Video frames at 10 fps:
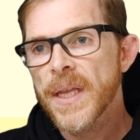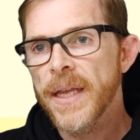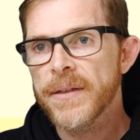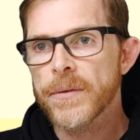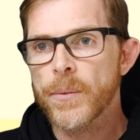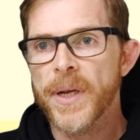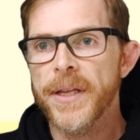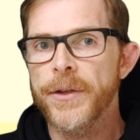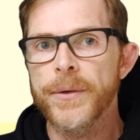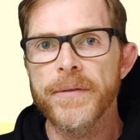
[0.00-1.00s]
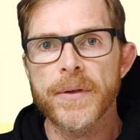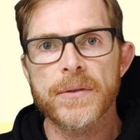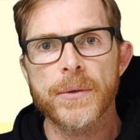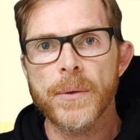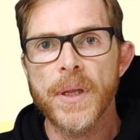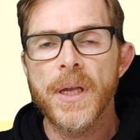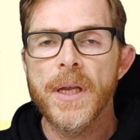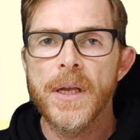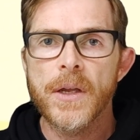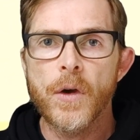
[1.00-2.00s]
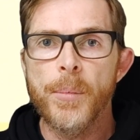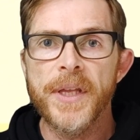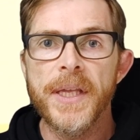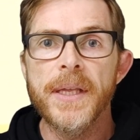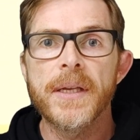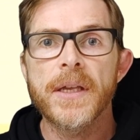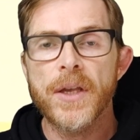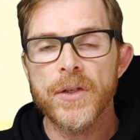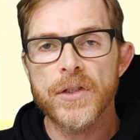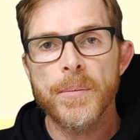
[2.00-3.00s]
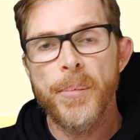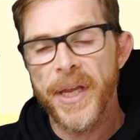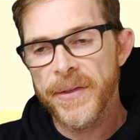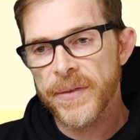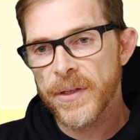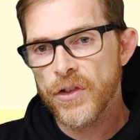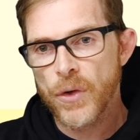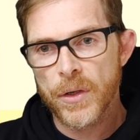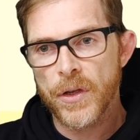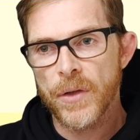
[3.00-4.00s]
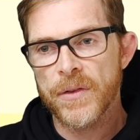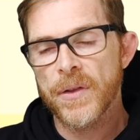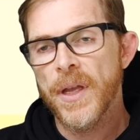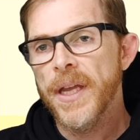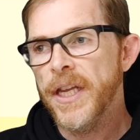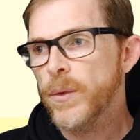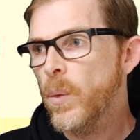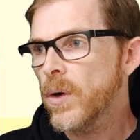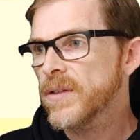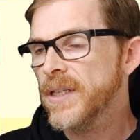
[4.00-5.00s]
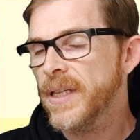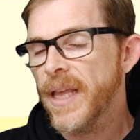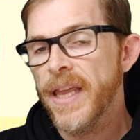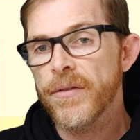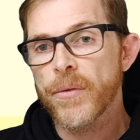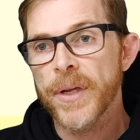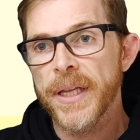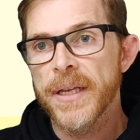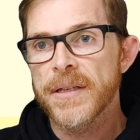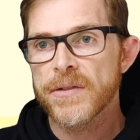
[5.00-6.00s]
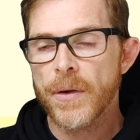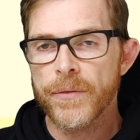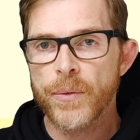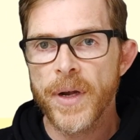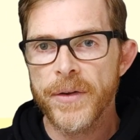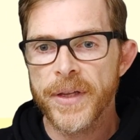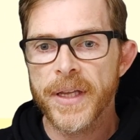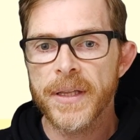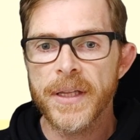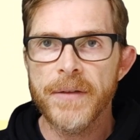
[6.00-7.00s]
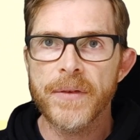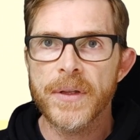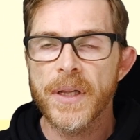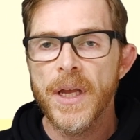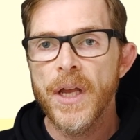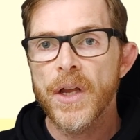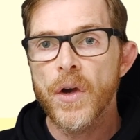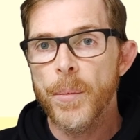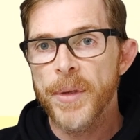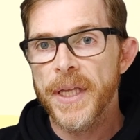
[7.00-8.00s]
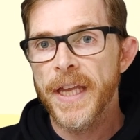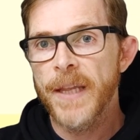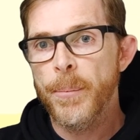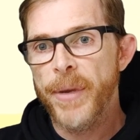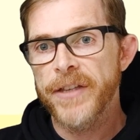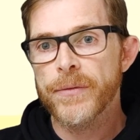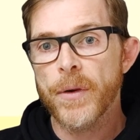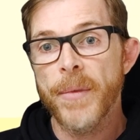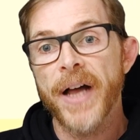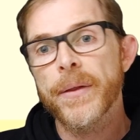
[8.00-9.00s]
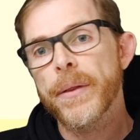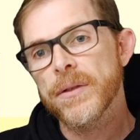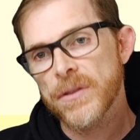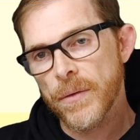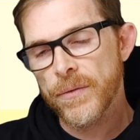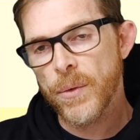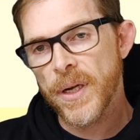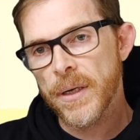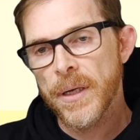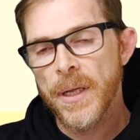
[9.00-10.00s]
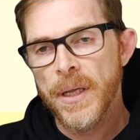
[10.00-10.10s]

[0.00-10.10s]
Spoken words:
It's really universal copy, cut, paste shortcuts. It works in every software. You can even copy and paste from another software